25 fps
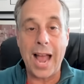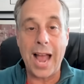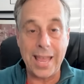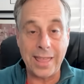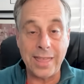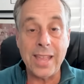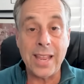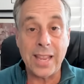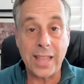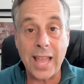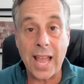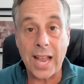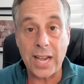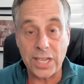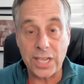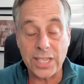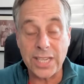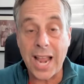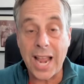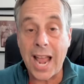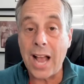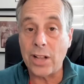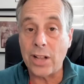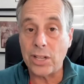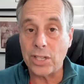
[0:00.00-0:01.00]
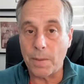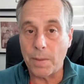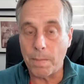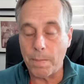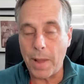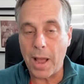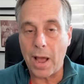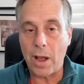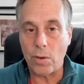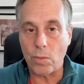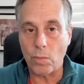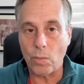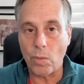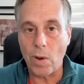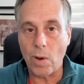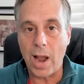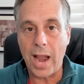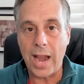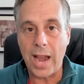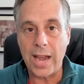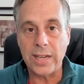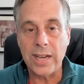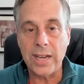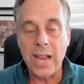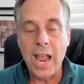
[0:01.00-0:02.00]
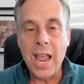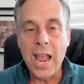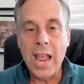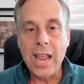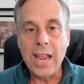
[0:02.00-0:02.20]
I think that sounds about right